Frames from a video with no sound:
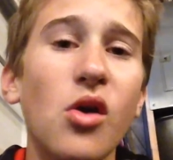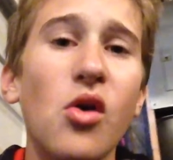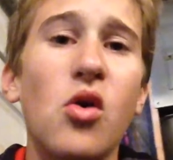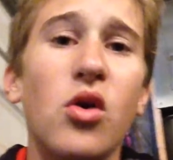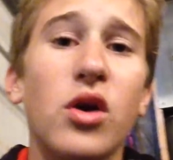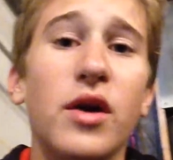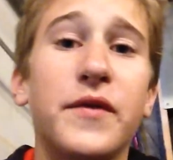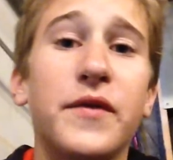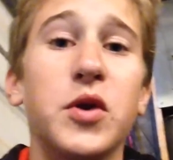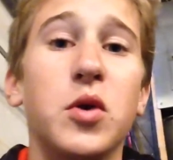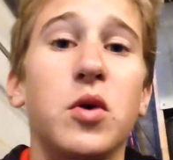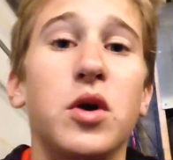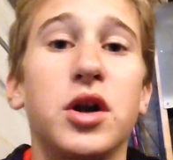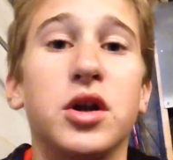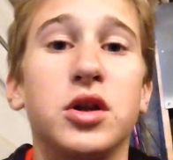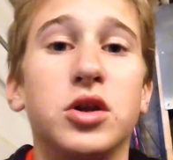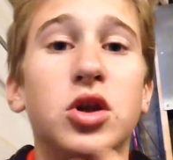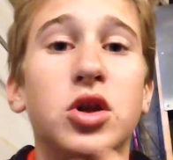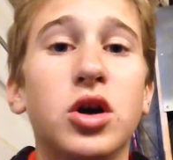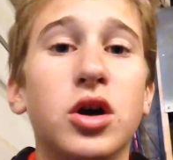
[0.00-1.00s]
if you want
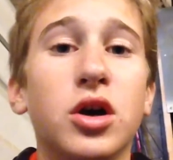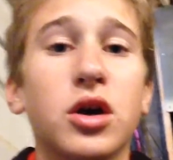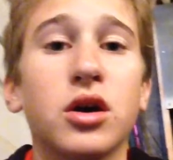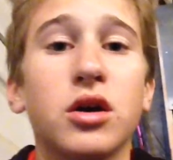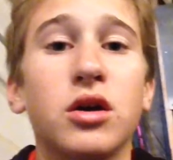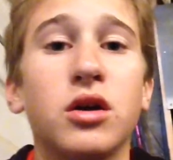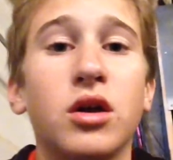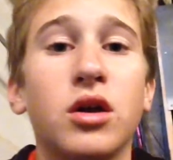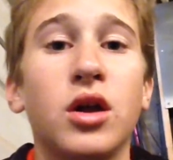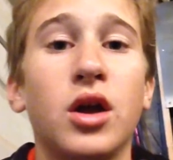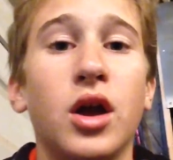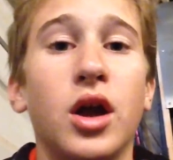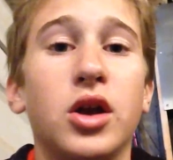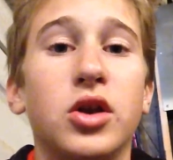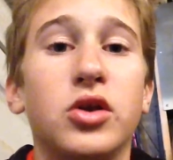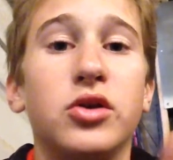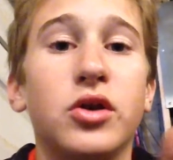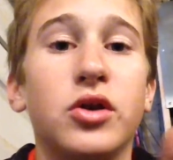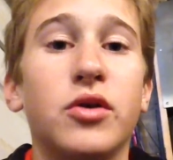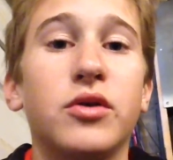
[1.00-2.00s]
to look and
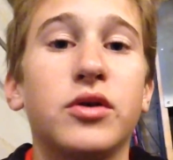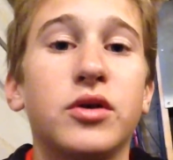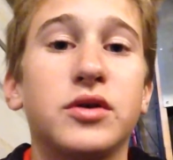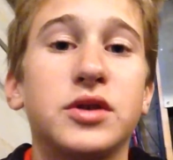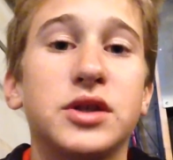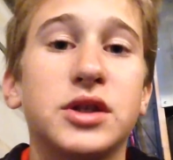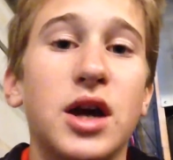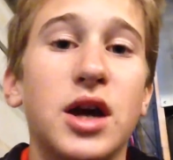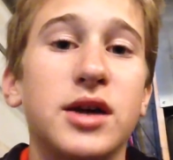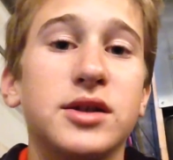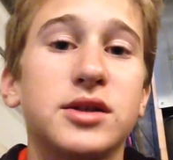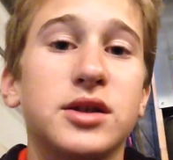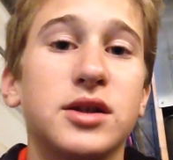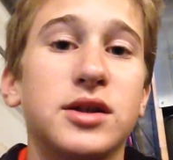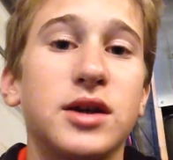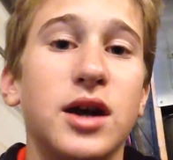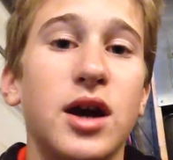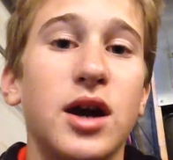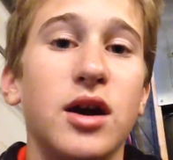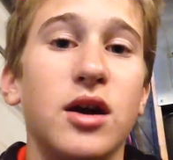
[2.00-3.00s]
you don't know the size of the
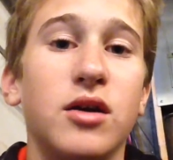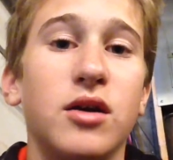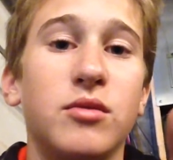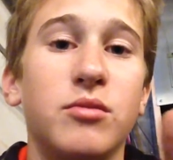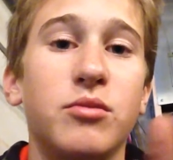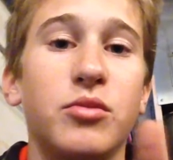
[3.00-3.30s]
tire,